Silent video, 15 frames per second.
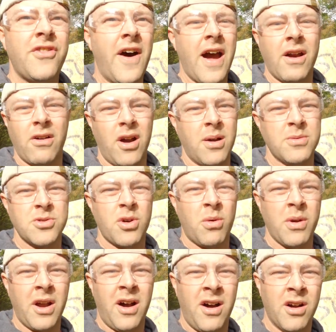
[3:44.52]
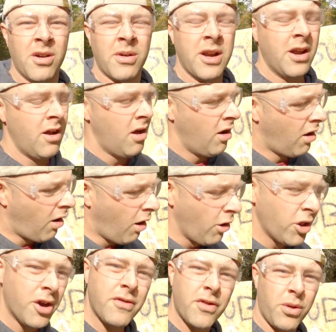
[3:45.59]
firearms going hungry
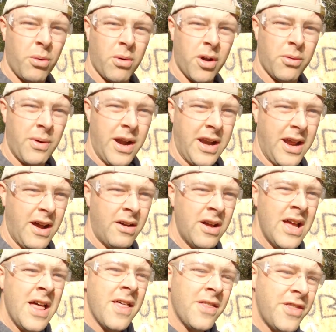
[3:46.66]
all over the world right now.